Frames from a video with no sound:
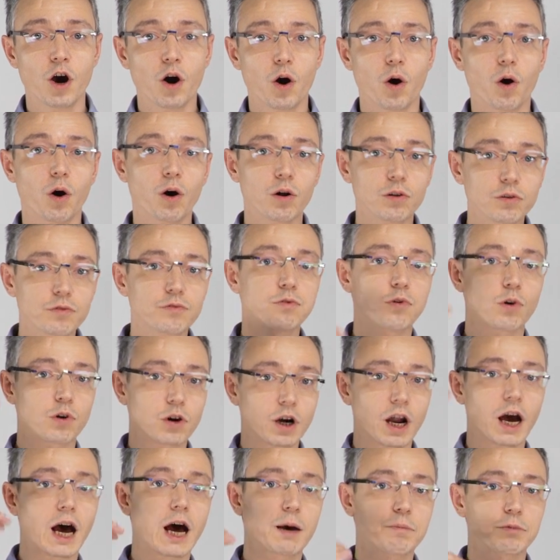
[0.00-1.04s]
all four
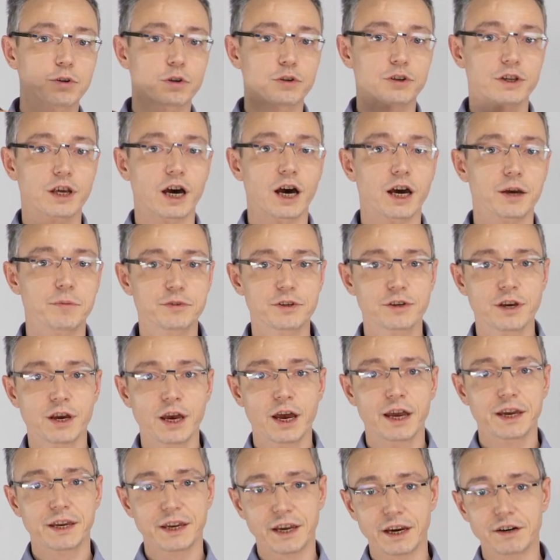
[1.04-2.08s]
haplotypes
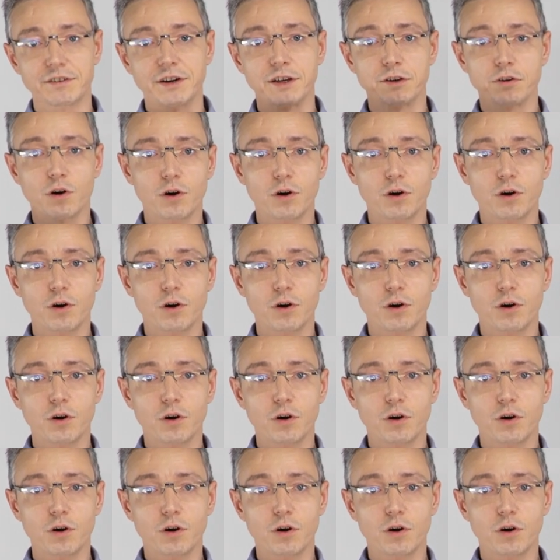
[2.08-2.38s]
carrying